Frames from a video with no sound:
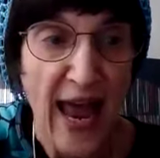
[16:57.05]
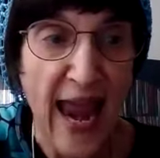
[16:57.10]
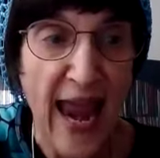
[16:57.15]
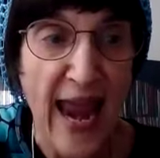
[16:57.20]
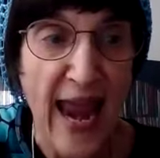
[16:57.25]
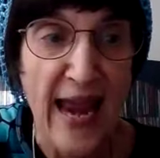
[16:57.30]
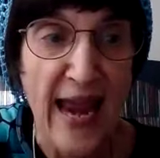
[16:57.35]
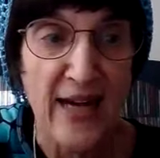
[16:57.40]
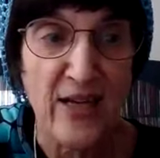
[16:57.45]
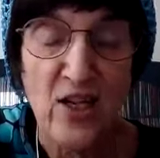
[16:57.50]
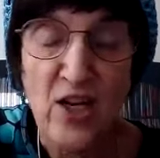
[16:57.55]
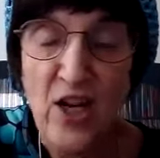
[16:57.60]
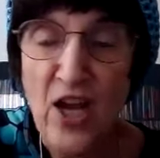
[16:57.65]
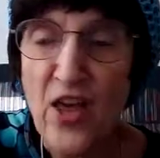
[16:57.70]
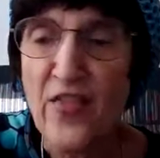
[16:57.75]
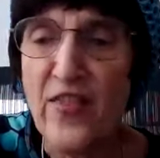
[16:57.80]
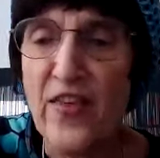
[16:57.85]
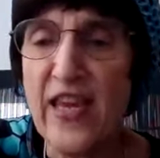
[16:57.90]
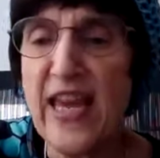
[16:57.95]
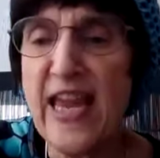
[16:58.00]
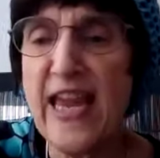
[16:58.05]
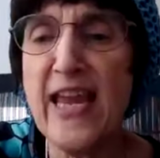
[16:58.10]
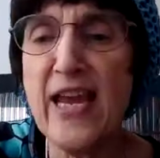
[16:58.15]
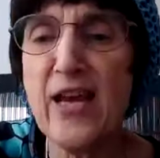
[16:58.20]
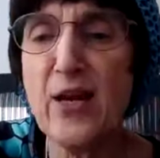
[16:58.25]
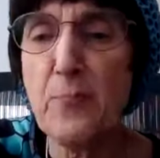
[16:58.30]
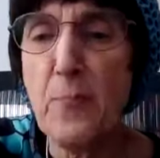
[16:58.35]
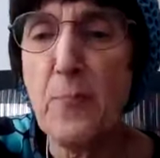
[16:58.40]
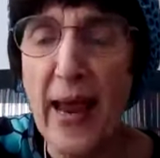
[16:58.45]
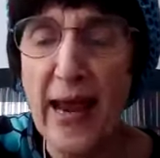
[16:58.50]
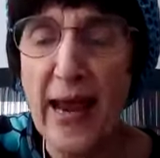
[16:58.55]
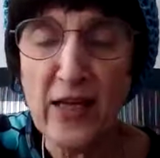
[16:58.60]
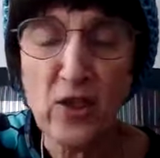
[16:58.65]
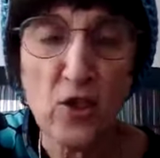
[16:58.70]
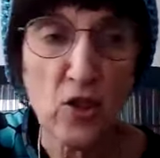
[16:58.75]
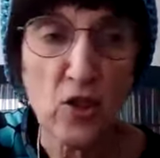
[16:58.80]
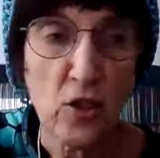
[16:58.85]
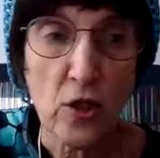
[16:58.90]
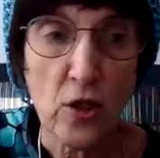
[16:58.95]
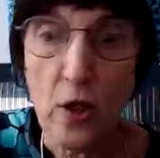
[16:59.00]
And the
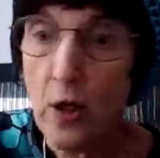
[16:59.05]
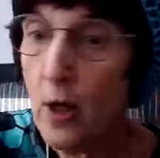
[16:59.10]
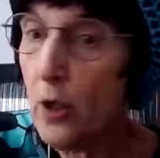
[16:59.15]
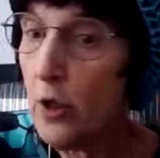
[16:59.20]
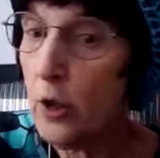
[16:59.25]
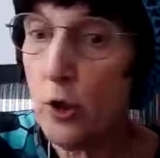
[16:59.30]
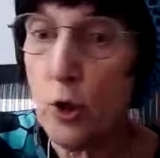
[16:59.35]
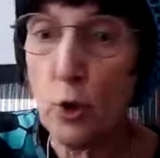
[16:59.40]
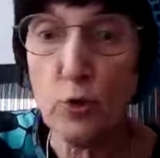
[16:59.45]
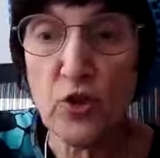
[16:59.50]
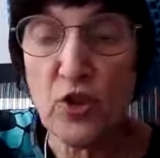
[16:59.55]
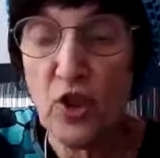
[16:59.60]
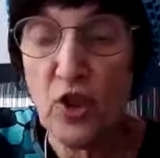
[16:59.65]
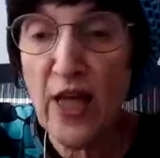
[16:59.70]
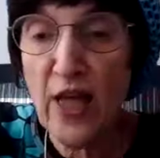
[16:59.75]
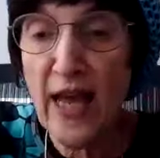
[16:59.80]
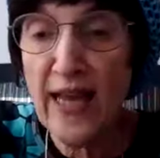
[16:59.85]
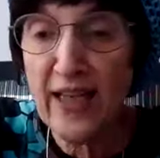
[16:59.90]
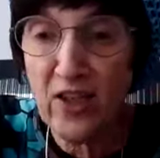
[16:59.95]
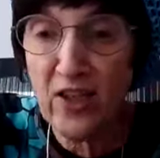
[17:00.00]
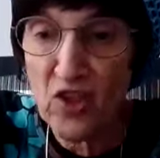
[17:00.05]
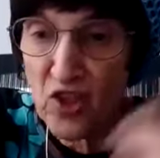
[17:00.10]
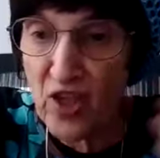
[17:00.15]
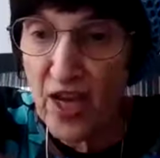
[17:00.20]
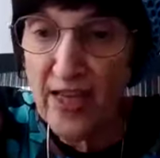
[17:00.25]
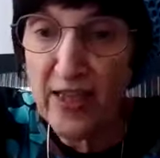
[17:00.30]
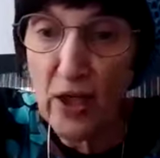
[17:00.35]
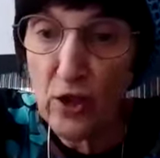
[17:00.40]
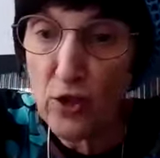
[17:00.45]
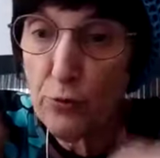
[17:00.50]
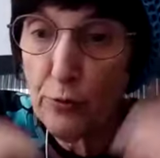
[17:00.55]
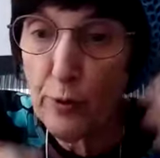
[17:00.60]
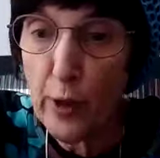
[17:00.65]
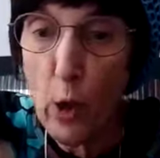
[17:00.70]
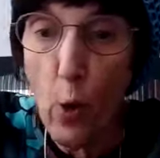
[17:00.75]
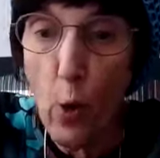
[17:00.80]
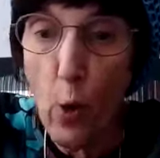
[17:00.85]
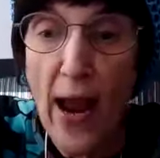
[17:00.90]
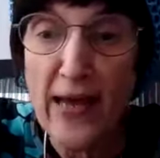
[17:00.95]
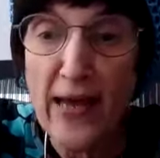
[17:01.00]
inmates used to like send us
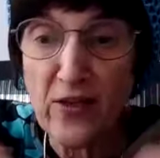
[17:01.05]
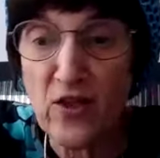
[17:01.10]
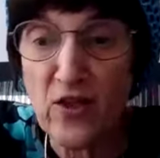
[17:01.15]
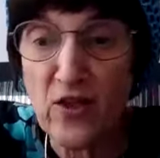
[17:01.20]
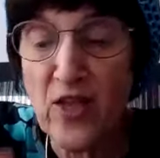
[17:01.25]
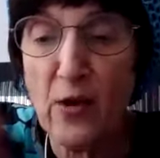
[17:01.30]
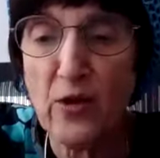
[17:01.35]
requests.